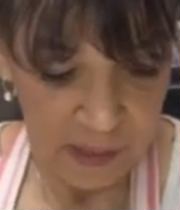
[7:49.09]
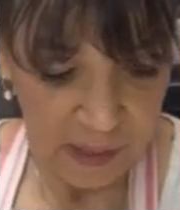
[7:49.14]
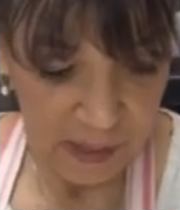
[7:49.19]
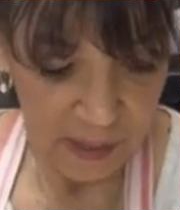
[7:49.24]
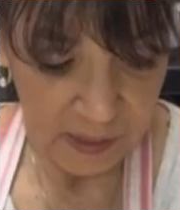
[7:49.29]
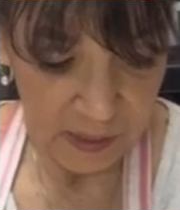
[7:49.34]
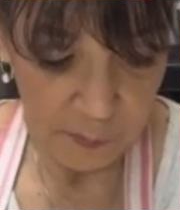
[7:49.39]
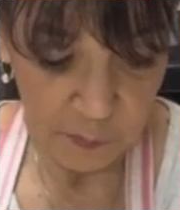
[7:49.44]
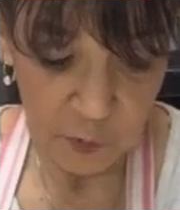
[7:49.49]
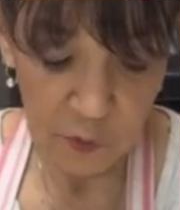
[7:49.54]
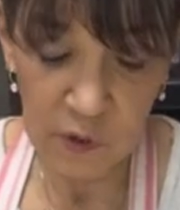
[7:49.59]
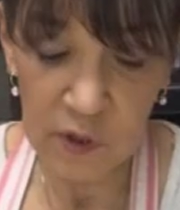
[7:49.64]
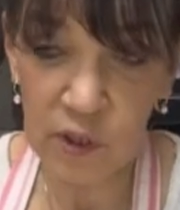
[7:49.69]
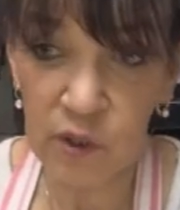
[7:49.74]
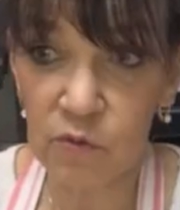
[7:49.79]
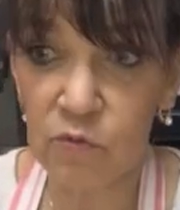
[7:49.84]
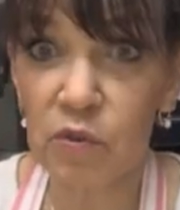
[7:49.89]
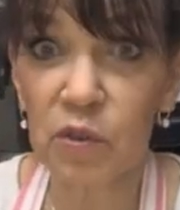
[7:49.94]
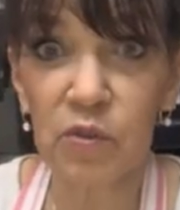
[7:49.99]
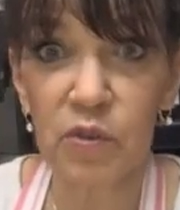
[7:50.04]
and I'm going
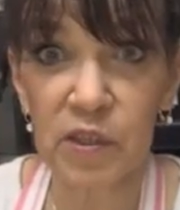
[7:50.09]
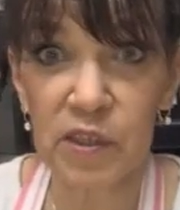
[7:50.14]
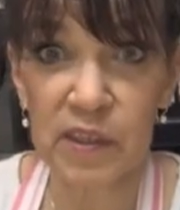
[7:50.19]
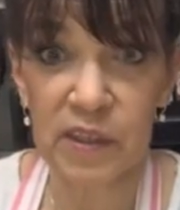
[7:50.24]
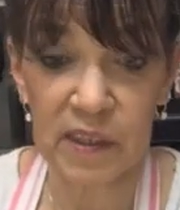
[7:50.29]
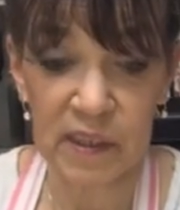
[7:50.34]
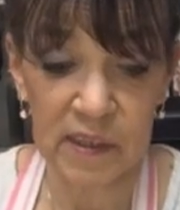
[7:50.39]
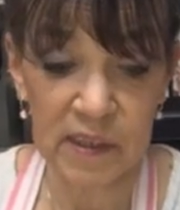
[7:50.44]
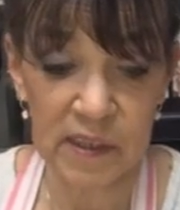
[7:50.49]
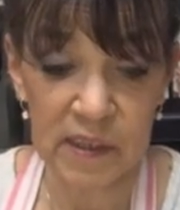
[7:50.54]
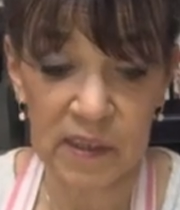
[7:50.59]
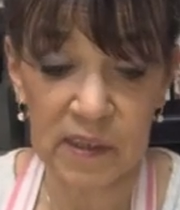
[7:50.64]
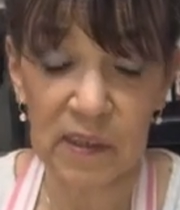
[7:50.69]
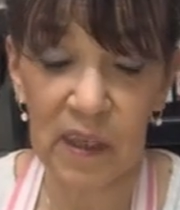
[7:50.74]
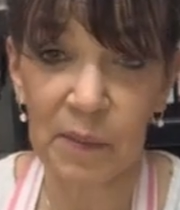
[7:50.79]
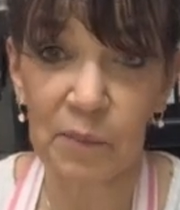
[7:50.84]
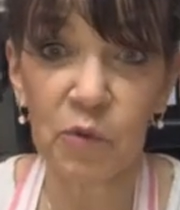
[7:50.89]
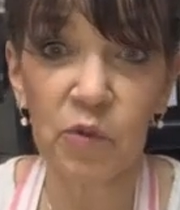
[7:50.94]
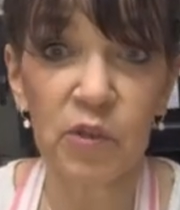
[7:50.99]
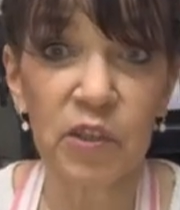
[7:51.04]
to roast these.
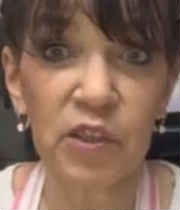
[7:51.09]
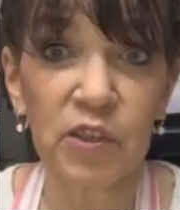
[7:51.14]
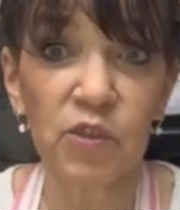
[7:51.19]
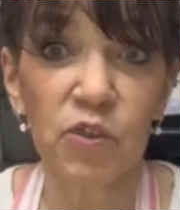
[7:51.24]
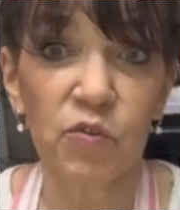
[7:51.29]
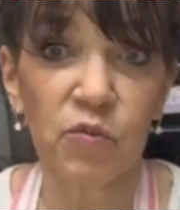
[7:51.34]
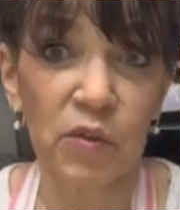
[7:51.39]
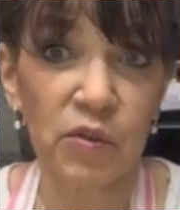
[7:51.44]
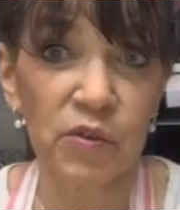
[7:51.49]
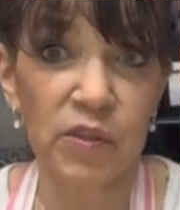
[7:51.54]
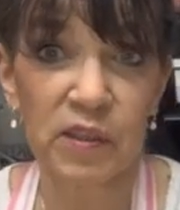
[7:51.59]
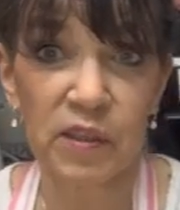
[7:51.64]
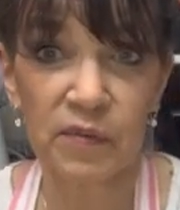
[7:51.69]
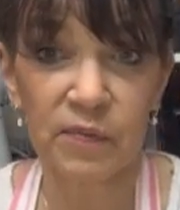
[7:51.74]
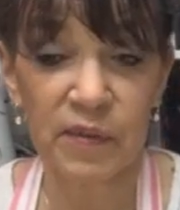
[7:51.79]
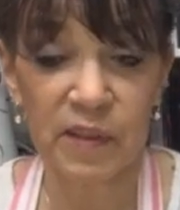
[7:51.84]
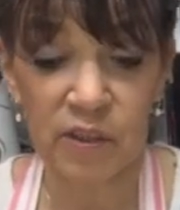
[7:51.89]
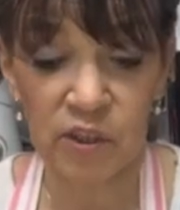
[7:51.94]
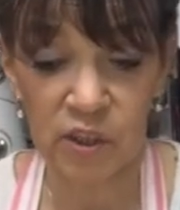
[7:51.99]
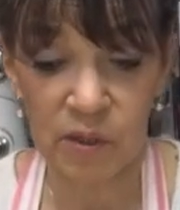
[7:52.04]
I'm going to use roasted
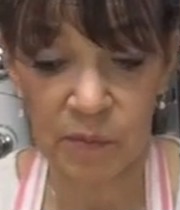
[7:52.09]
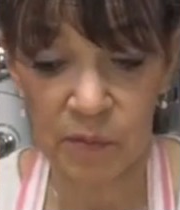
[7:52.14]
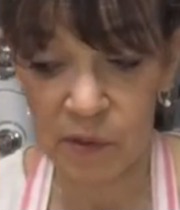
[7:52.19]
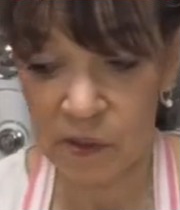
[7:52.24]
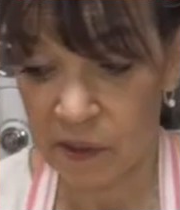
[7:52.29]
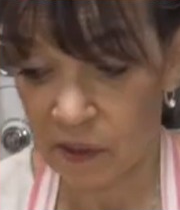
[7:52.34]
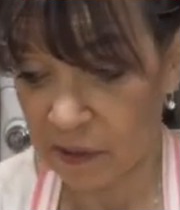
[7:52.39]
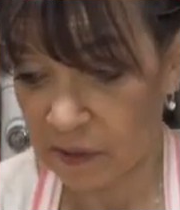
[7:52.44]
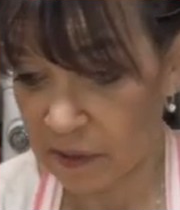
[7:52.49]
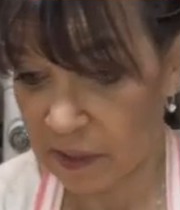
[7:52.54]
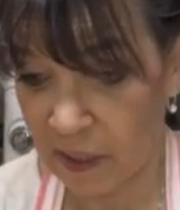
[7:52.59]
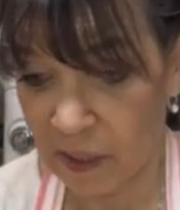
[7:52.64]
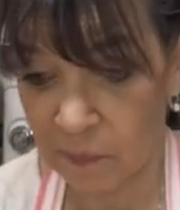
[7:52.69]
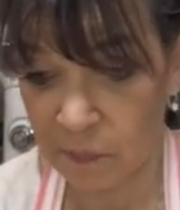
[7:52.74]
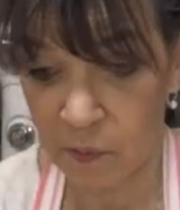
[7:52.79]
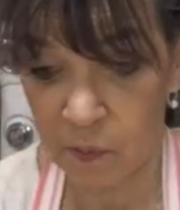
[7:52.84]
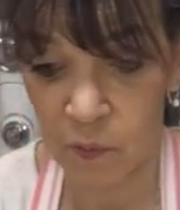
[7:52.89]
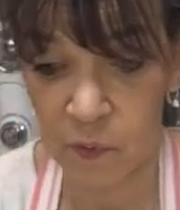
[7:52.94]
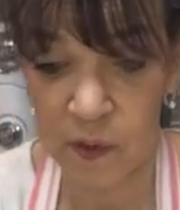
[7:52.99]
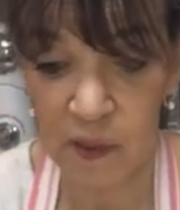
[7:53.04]
vegetables on
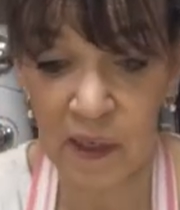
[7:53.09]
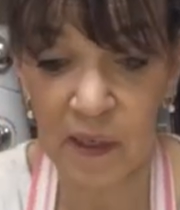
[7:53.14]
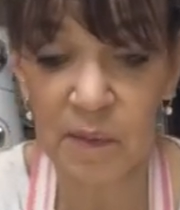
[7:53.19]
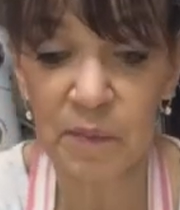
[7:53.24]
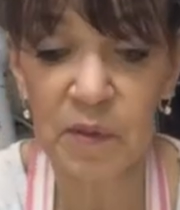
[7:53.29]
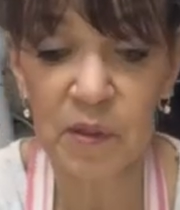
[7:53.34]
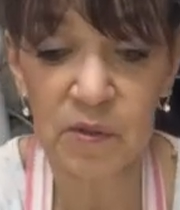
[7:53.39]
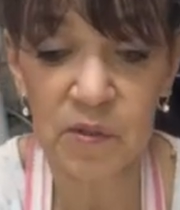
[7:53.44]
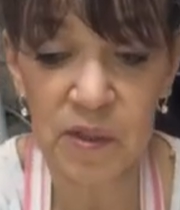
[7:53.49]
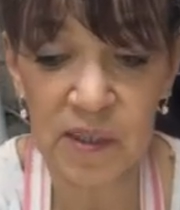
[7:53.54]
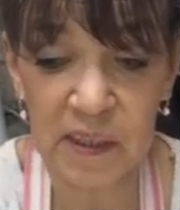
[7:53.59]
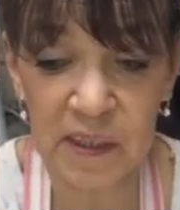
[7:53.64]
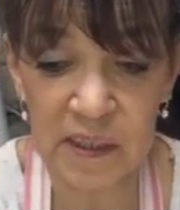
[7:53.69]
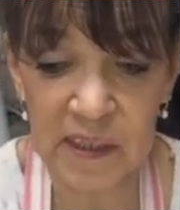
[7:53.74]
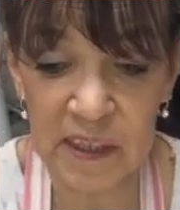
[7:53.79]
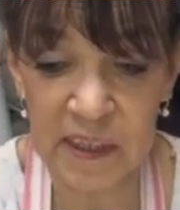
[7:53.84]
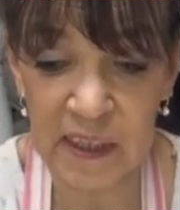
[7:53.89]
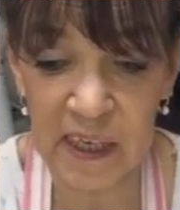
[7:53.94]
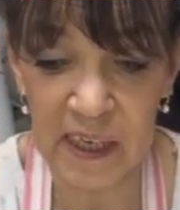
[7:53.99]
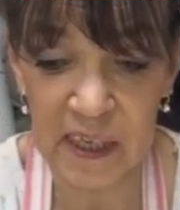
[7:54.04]
top, and what I'm using
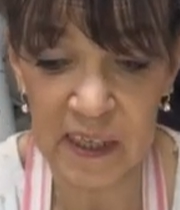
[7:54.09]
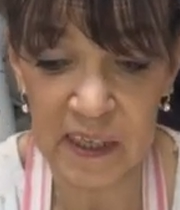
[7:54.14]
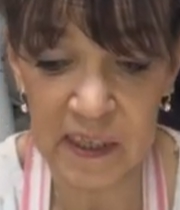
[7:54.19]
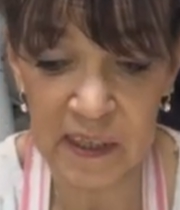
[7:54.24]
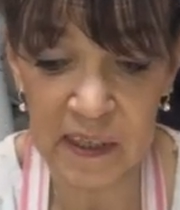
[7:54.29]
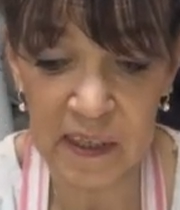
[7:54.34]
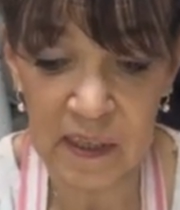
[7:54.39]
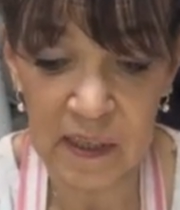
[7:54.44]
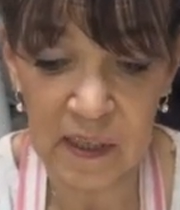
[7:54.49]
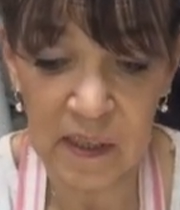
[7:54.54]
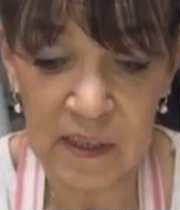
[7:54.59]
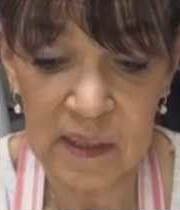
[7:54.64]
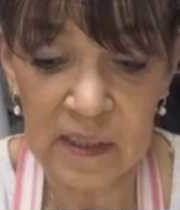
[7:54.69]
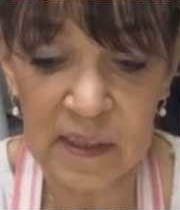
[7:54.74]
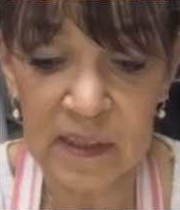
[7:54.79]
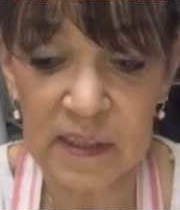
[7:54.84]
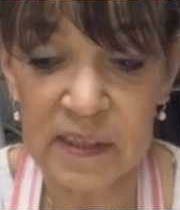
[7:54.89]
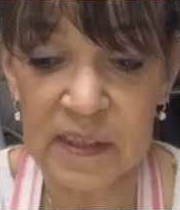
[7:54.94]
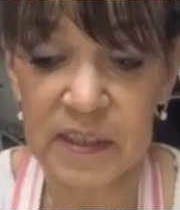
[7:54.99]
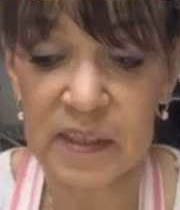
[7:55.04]
today
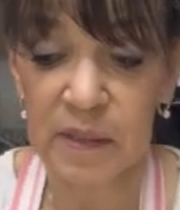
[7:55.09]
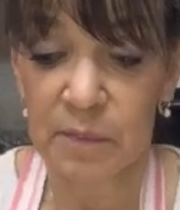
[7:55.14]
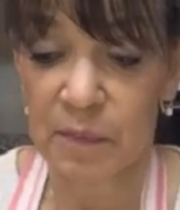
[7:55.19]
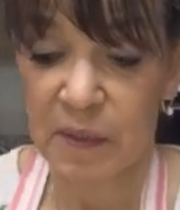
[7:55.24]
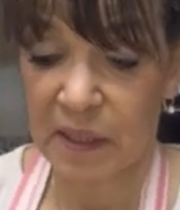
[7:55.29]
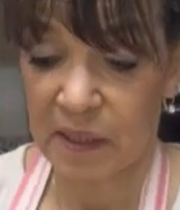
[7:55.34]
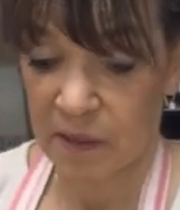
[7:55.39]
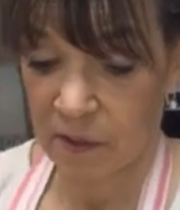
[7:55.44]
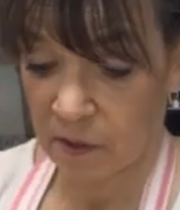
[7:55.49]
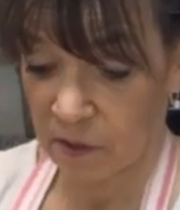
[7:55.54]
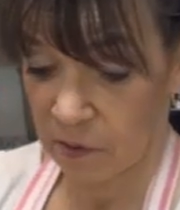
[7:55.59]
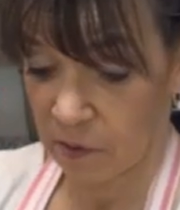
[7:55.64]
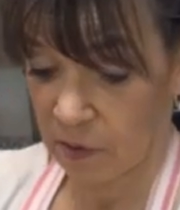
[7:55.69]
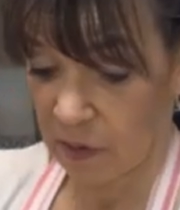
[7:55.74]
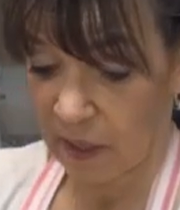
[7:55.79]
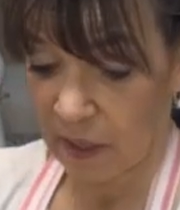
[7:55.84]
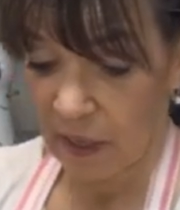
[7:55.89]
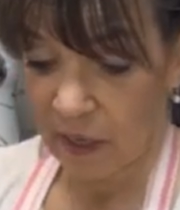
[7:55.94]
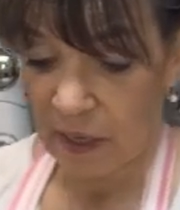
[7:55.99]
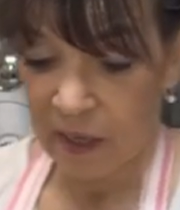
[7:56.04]
is tomato
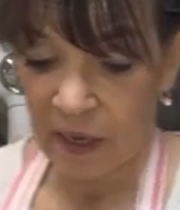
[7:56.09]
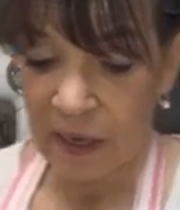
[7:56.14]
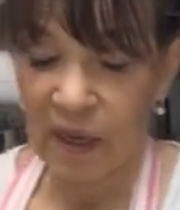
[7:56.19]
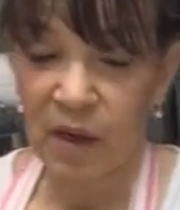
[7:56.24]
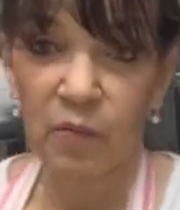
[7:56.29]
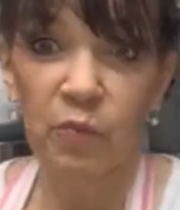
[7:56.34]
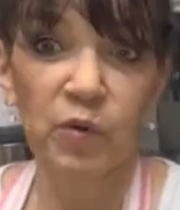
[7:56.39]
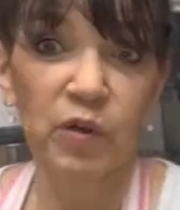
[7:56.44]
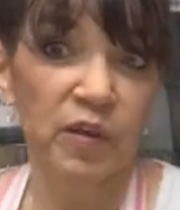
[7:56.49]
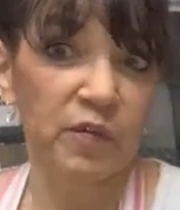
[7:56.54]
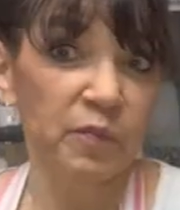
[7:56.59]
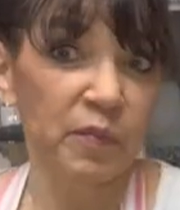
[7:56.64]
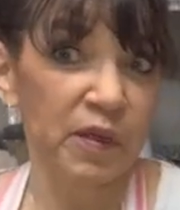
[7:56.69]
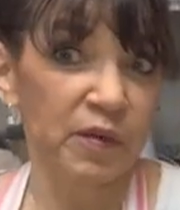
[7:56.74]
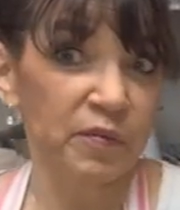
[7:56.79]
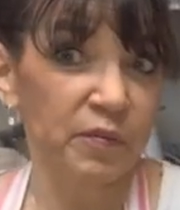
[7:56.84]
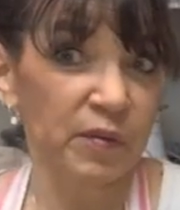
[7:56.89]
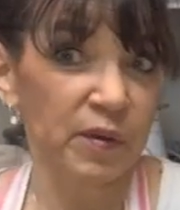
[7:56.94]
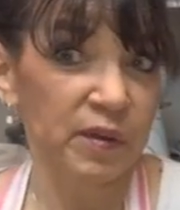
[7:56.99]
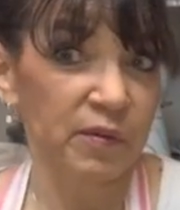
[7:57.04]
and one of my
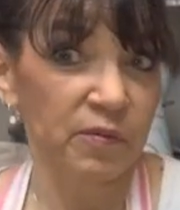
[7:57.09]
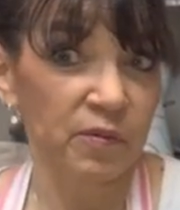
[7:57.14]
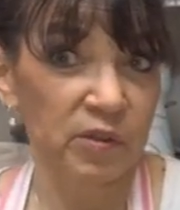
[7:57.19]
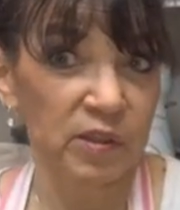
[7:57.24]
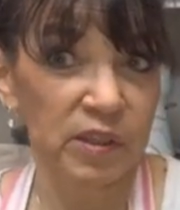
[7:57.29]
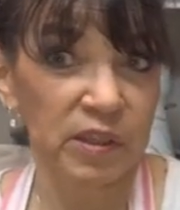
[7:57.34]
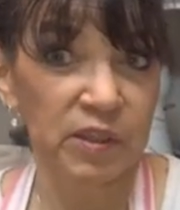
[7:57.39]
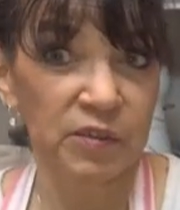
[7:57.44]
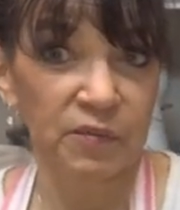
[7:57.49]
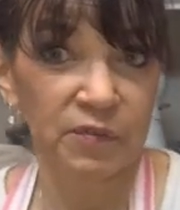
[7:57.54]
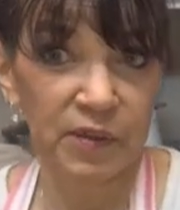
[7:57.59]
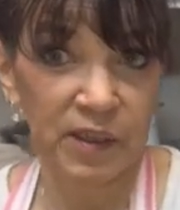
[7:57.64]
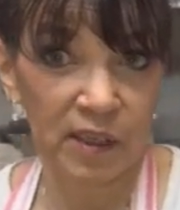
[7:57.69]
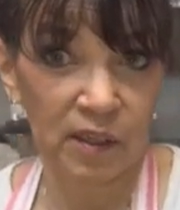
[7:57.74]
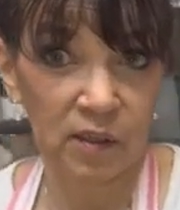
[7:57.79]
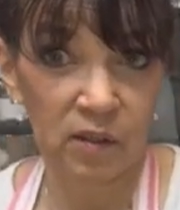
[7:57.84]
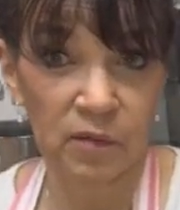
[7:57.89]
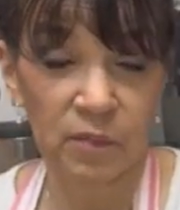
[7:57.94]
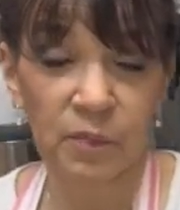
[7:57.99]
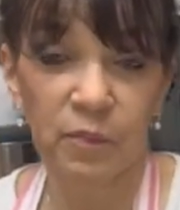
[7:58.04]
favorites,
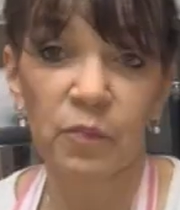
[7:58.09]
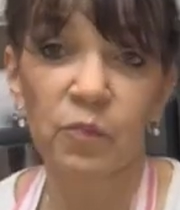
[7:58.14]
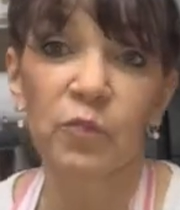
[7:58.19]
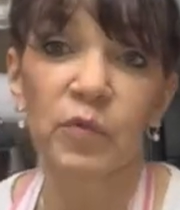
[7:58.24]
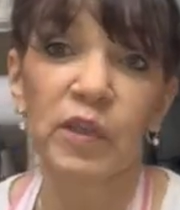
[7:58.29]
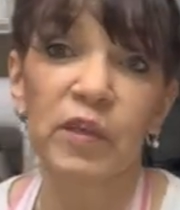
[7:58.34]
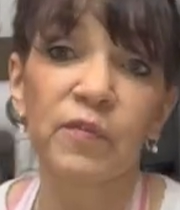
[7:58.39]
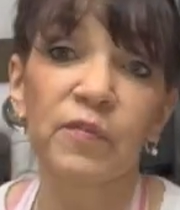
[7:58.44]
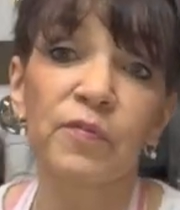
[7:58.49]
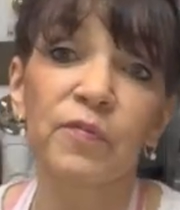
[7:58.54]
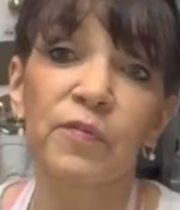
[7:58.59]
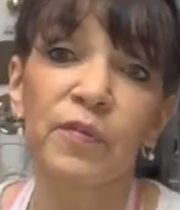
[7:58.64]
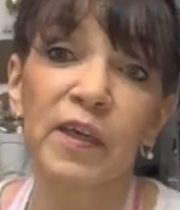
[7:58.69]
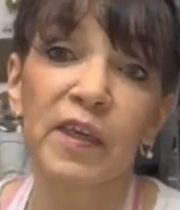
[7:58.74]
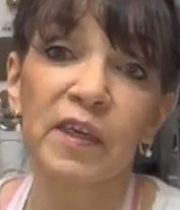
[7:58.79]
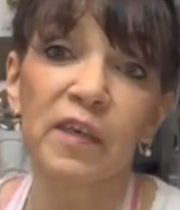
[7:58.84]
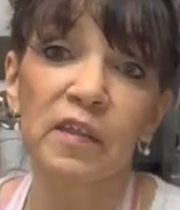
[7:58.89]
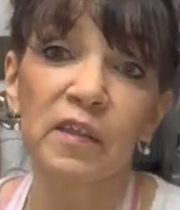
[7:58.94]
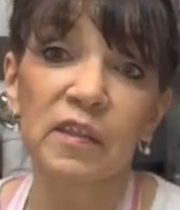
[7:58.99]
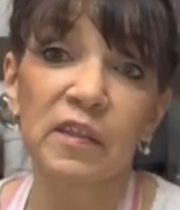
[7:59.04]
fennel. When
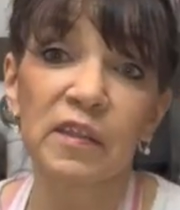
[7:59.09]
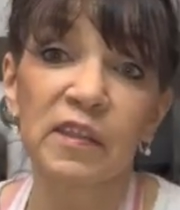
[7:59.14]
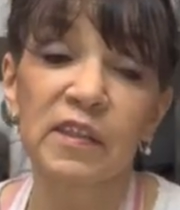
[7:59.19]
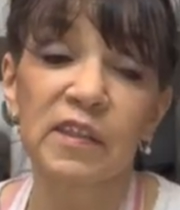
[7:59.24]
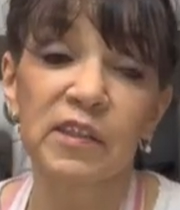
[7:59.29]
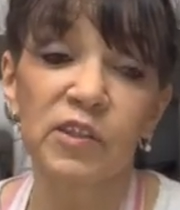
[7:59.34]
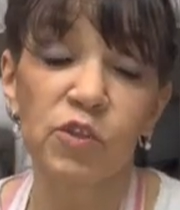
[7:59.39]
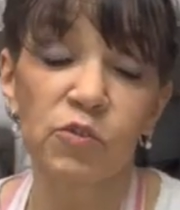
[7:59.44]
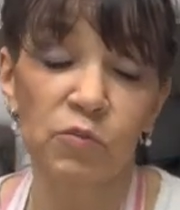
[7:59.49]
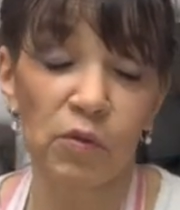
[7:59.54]
fennel is